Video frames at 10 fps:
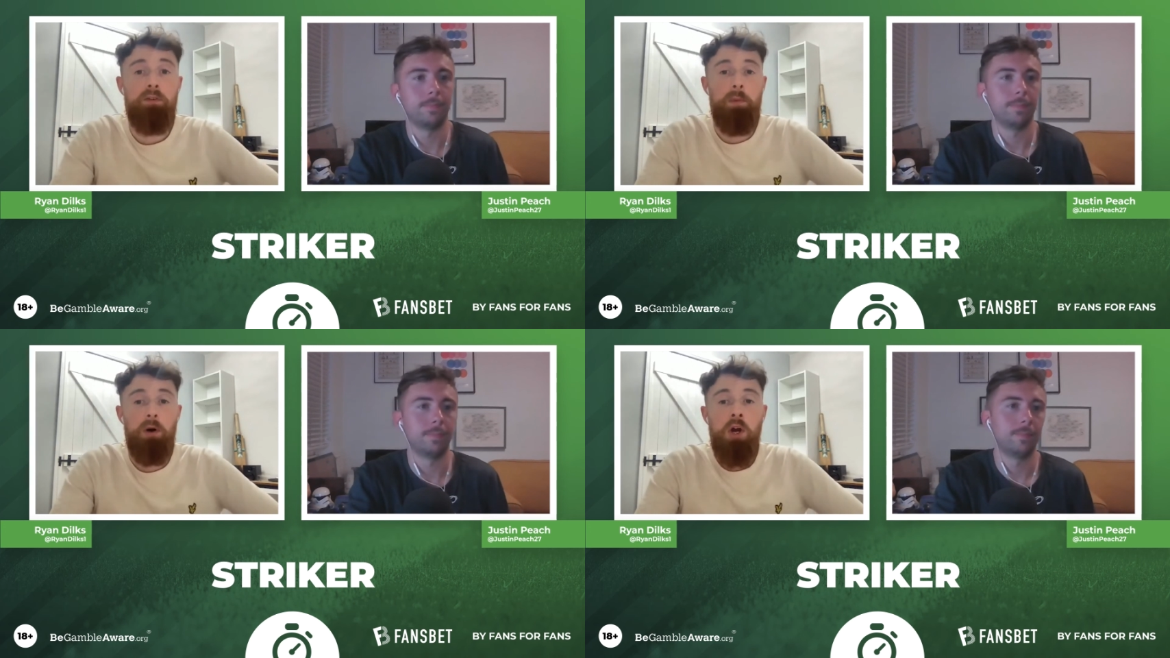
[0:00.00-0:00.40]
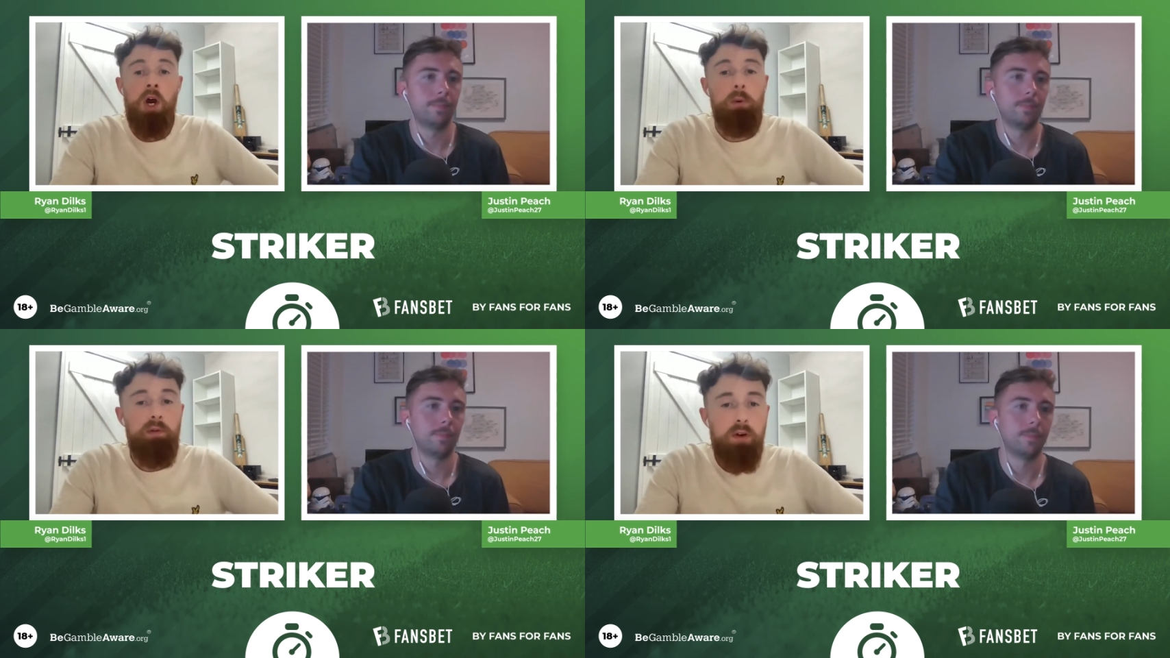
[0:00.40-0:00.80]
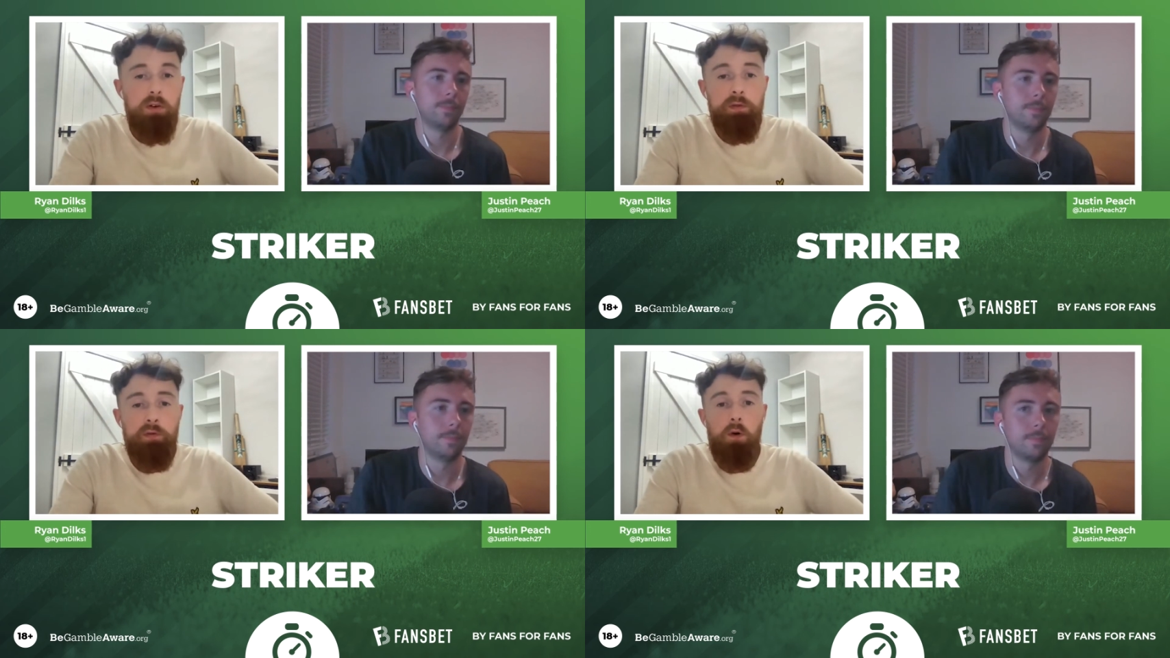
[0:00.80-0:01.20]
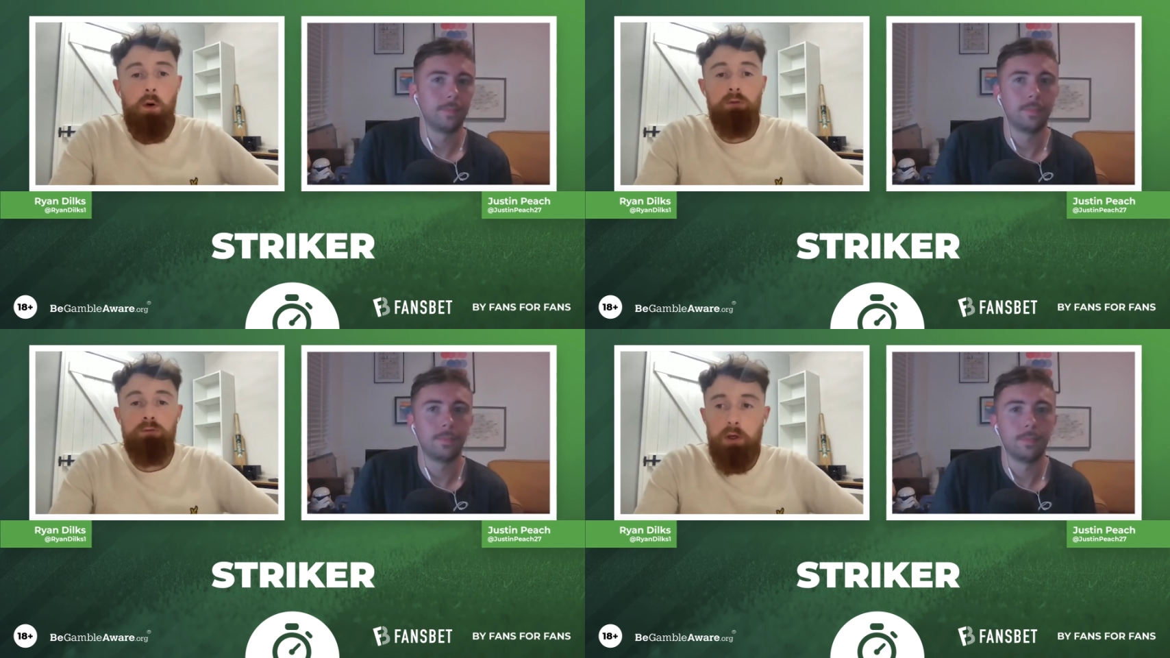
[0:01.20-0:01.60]
Speaker 1: But we've gone
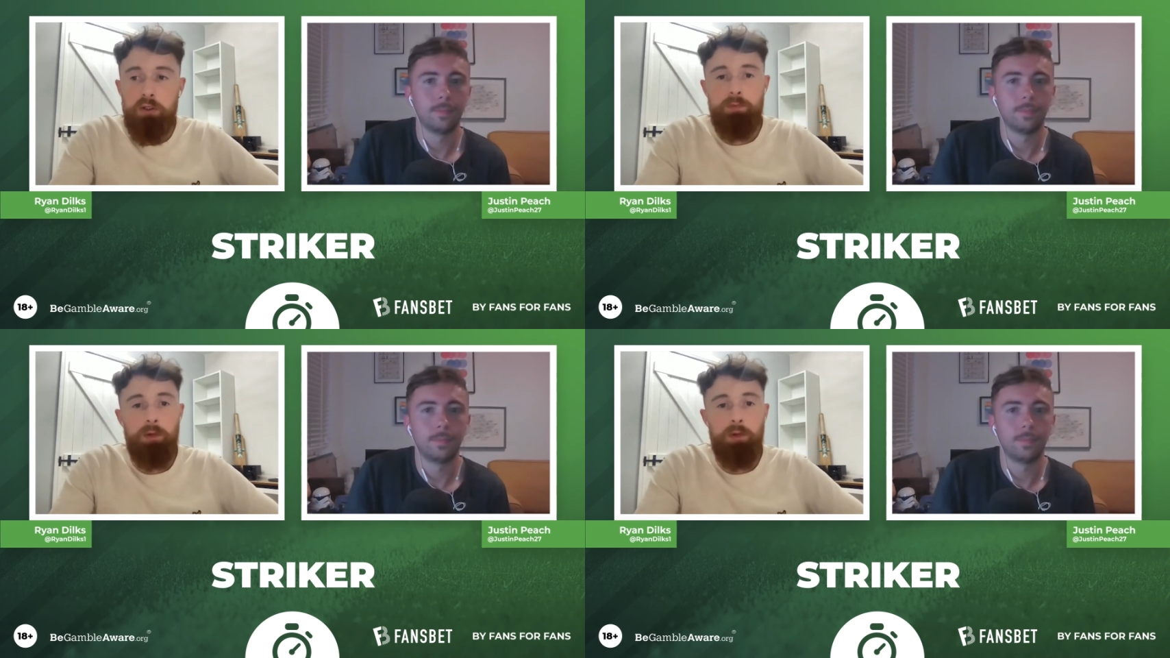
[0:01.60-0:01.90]
for Ross